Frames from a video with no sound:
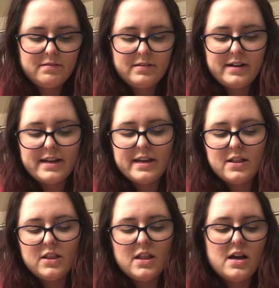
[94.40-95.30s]
I
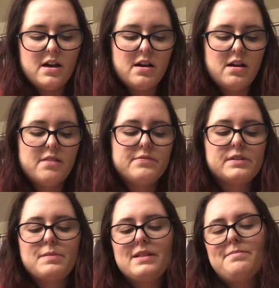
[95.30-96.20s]
love the
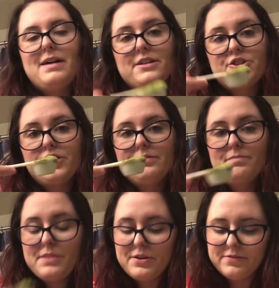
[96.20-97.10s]
smell of
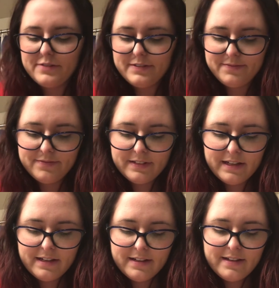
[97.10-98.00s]
matcha. Beautiful.
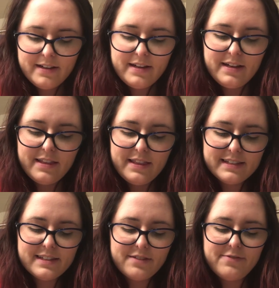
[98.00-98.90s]

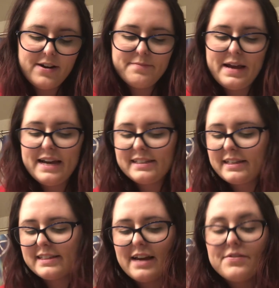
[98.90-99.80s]
This is a fun mask
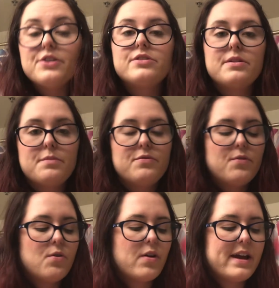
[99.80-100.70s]
because I've used it
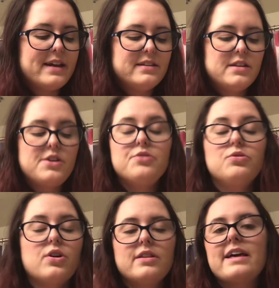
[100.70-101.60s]
before. You
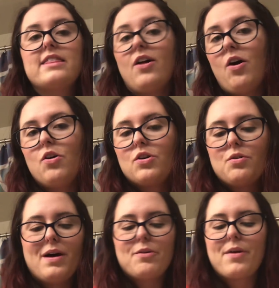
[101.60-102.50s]
look like the Hulk
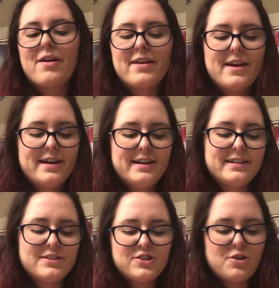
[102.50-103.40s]
while wearing it, and
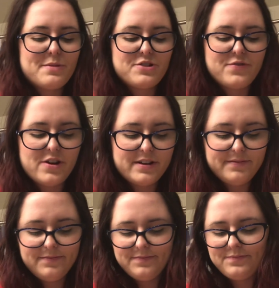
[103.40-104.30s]
it's so much fun.